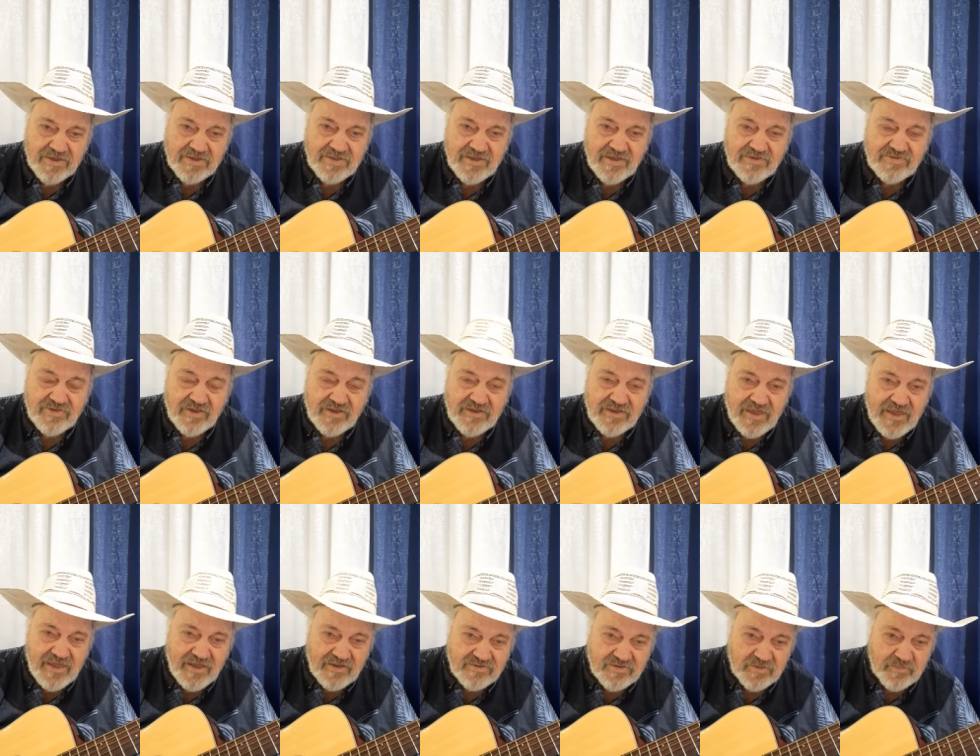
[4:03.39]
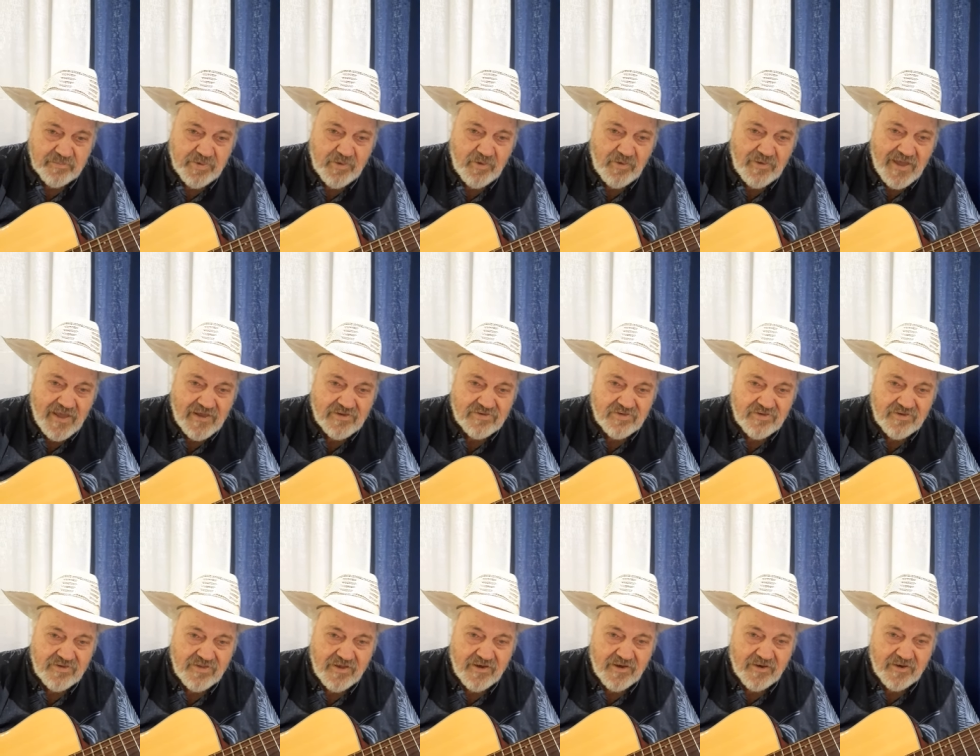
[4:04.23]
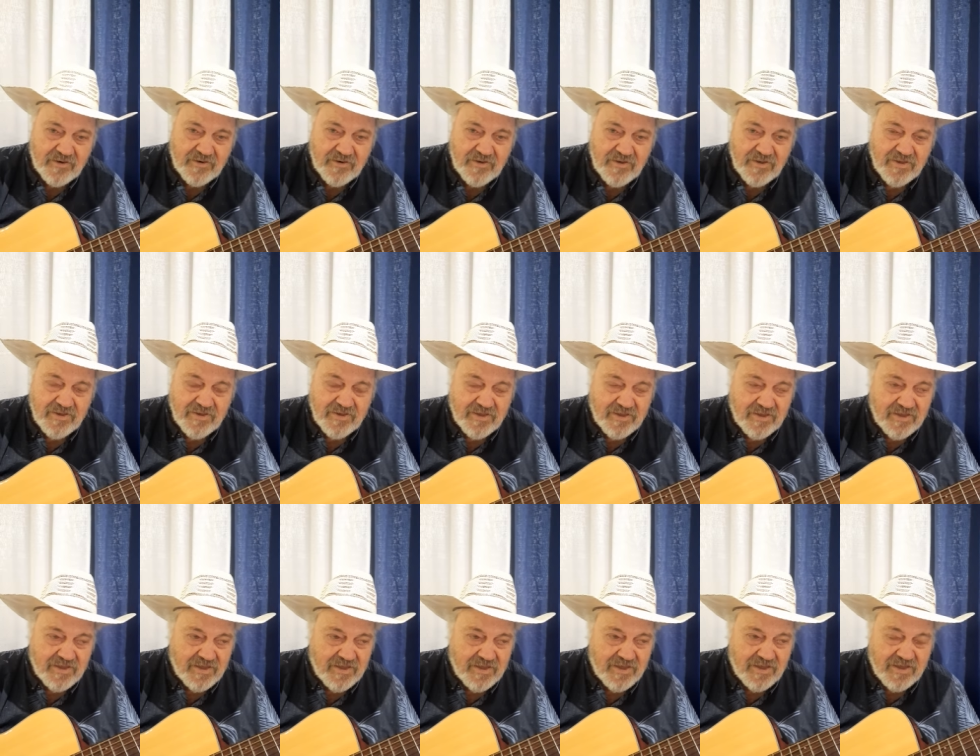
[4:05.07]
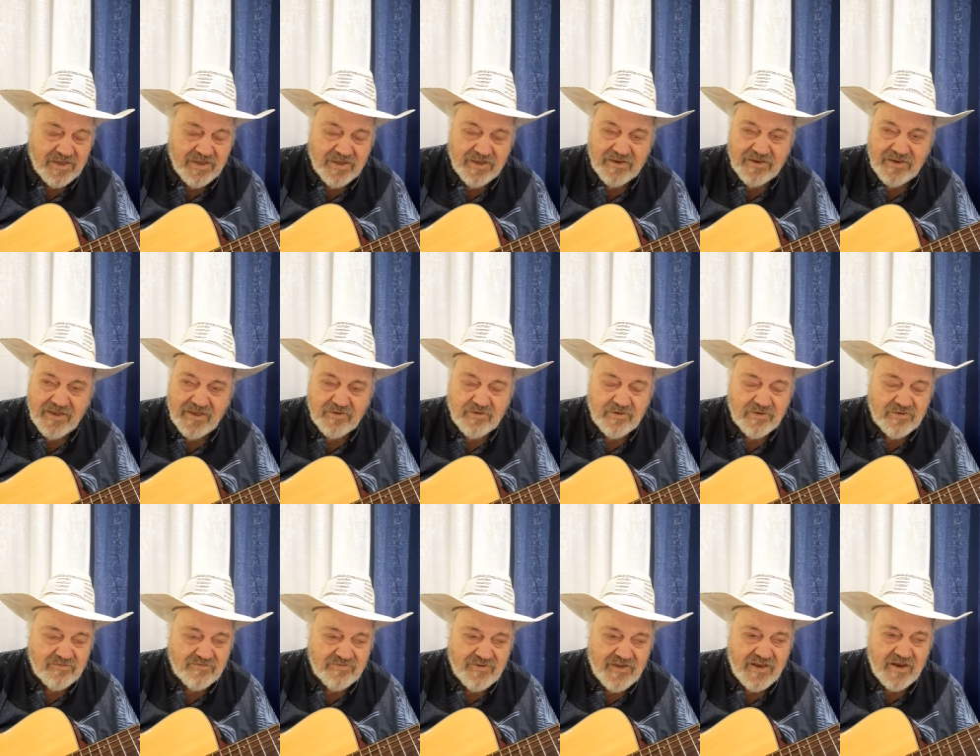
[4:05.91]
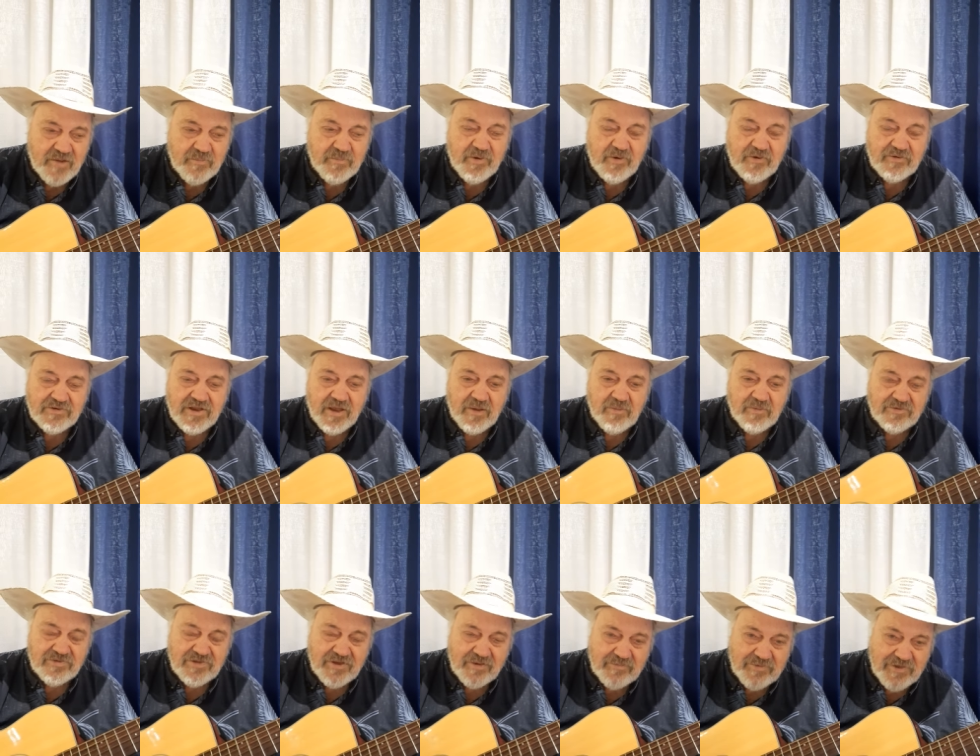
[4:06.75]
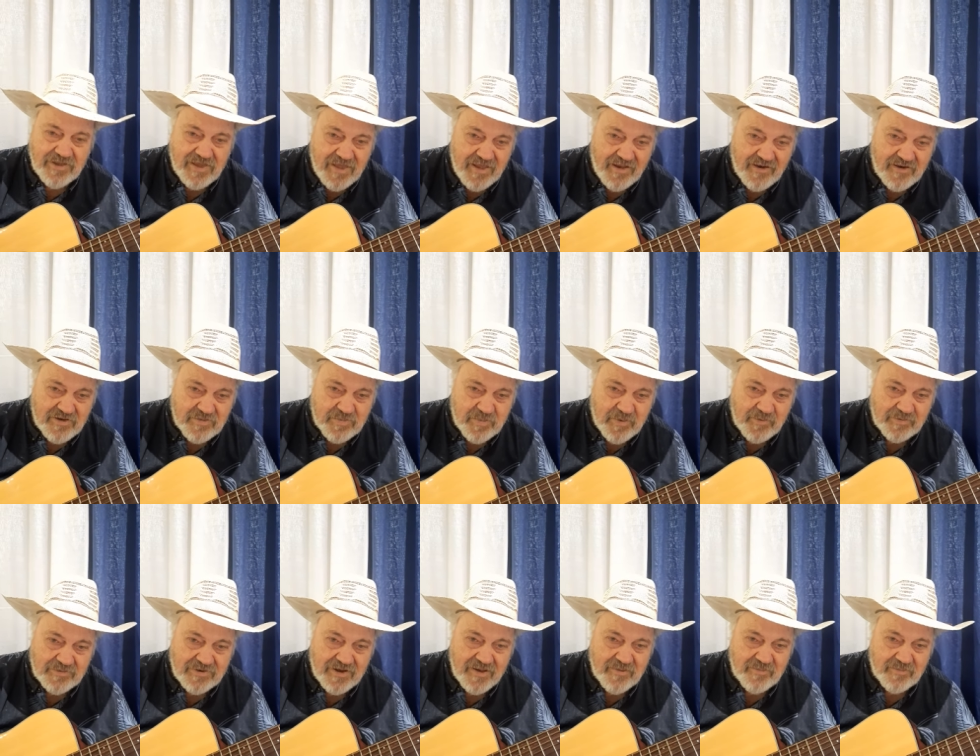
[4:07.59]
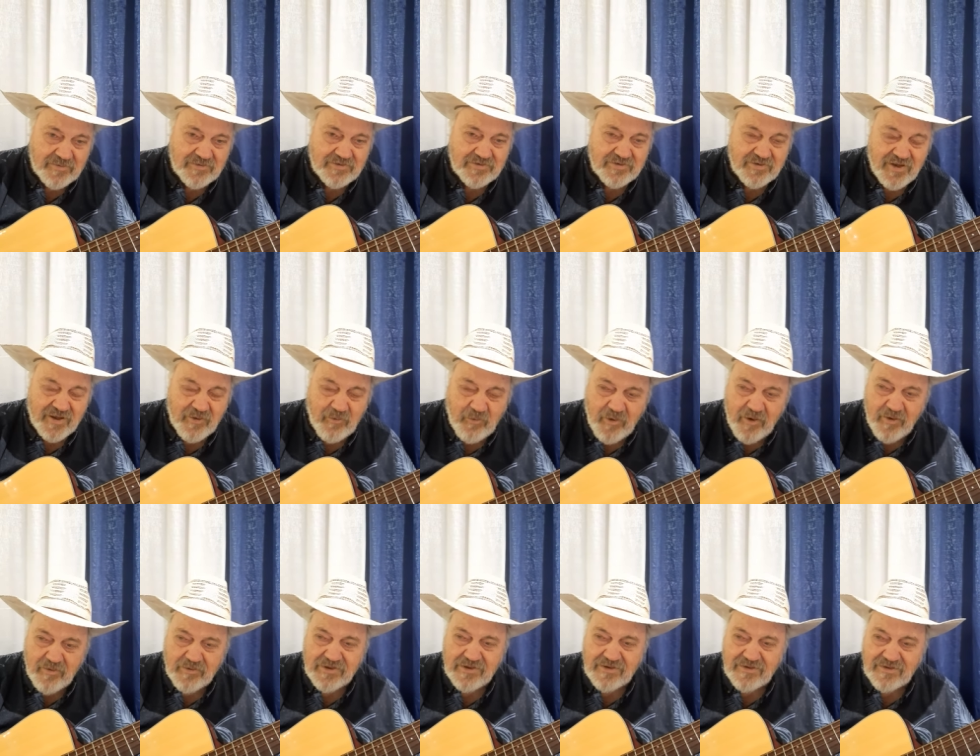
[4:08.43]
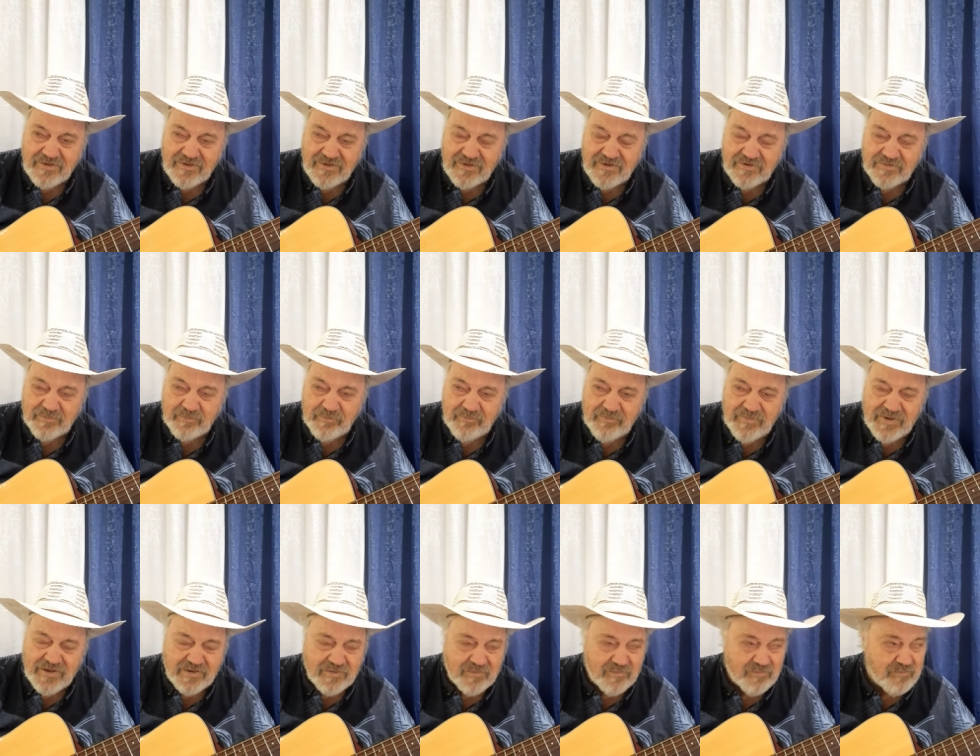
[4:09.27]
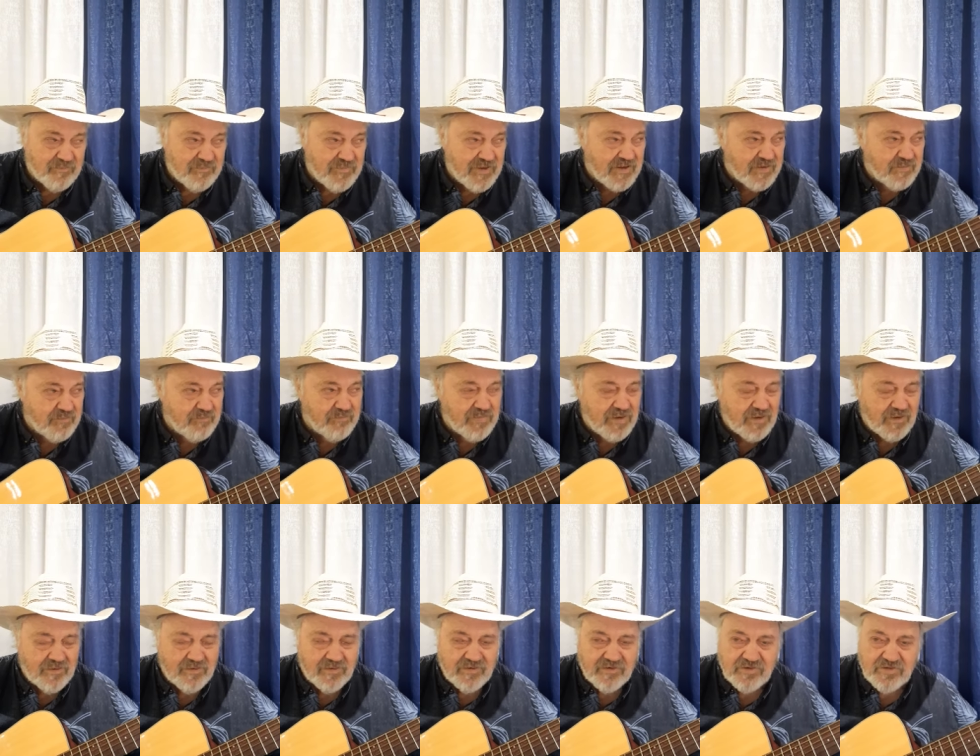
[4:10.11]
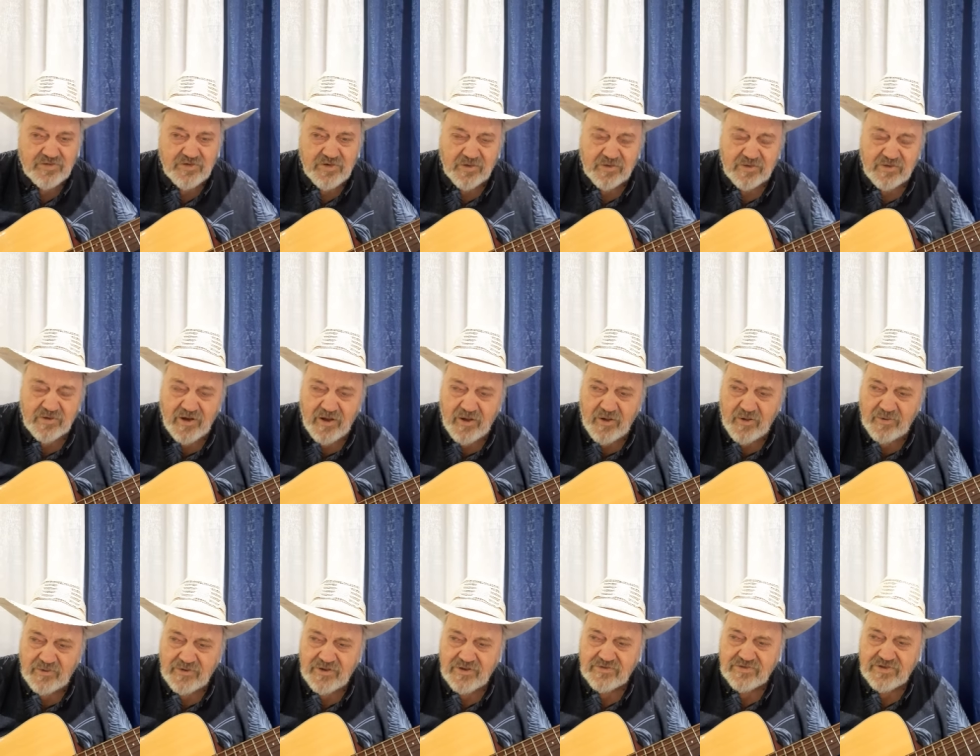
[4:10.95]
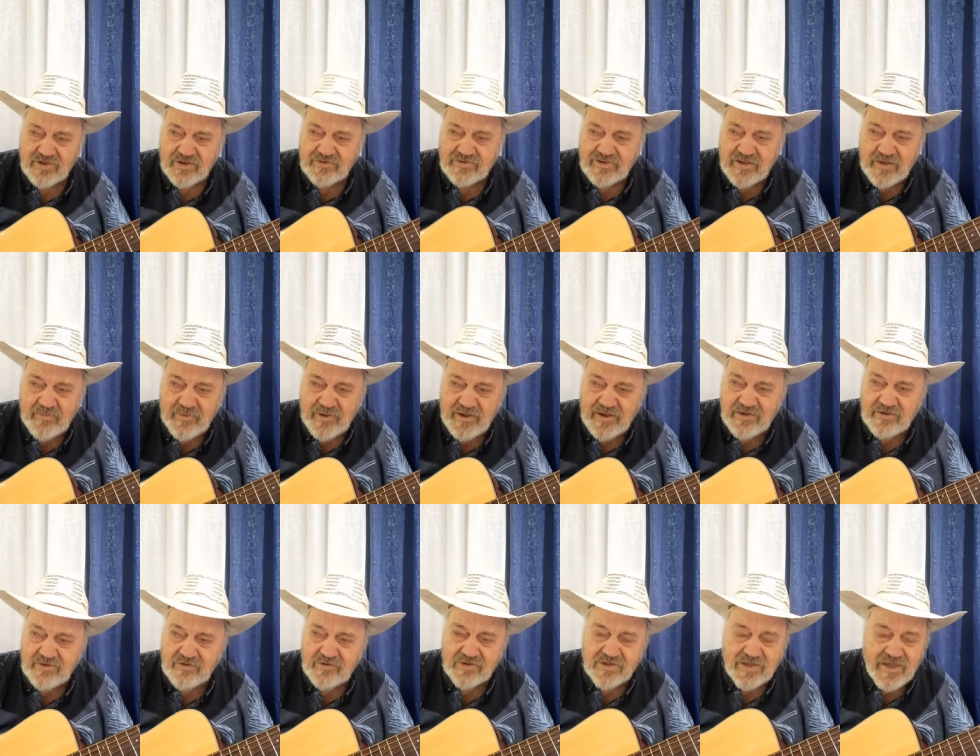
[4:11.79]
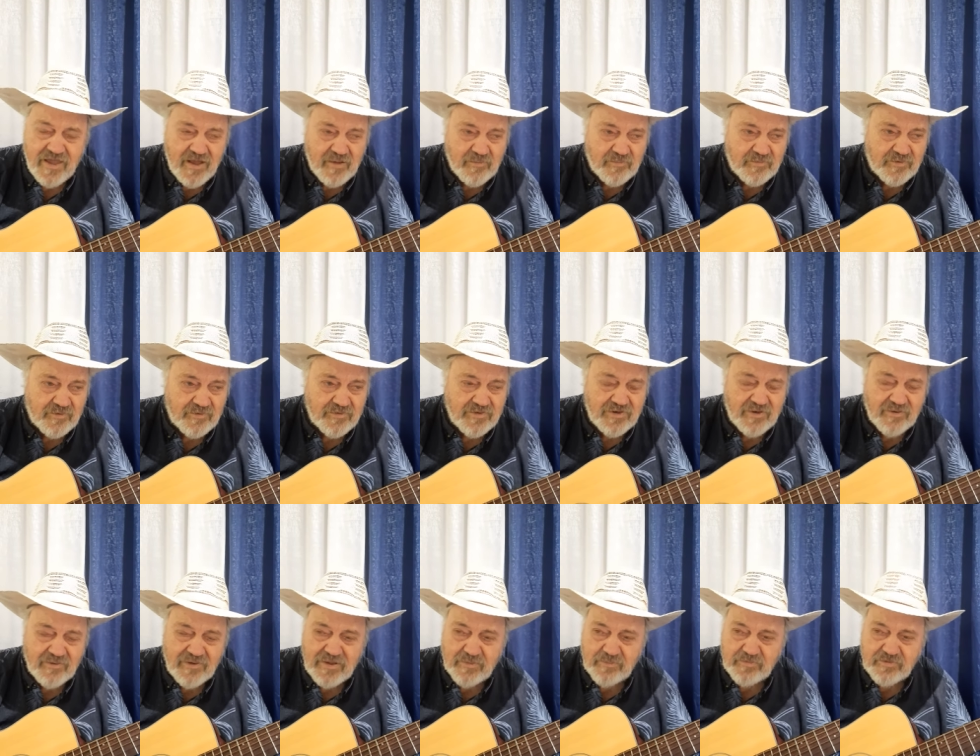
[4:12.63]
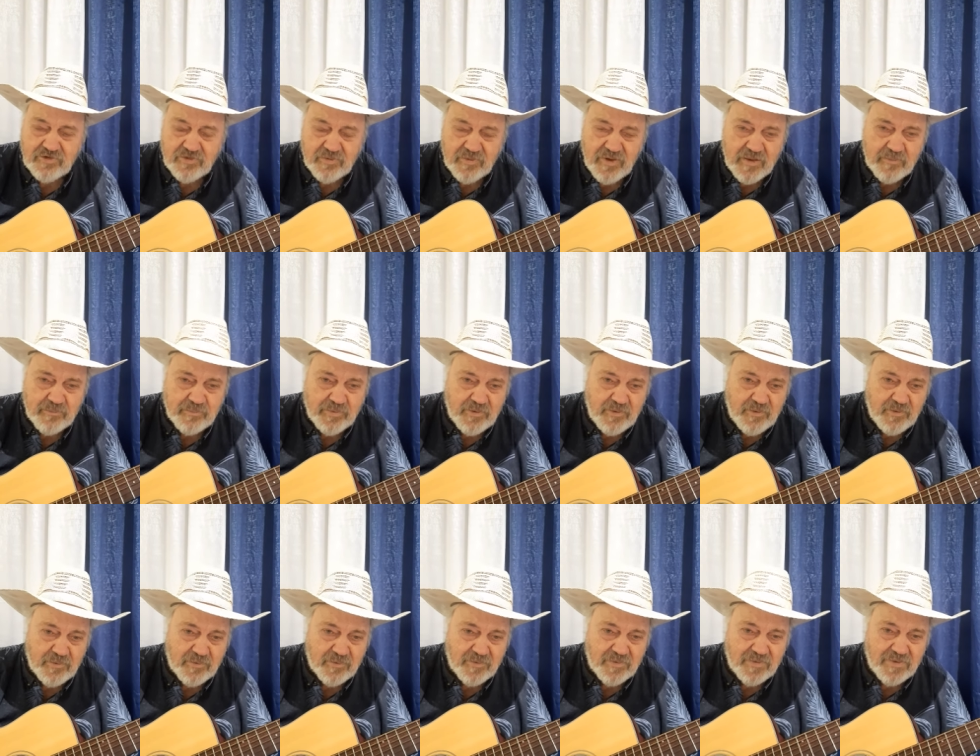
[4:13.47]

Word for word: They said they had some pool action there. Right. And I couldn't find a pool table except the English pool table. So I walk into this big big build, snooker hall, and I said, "Is anybody in there gamble? You know, at, at pool?"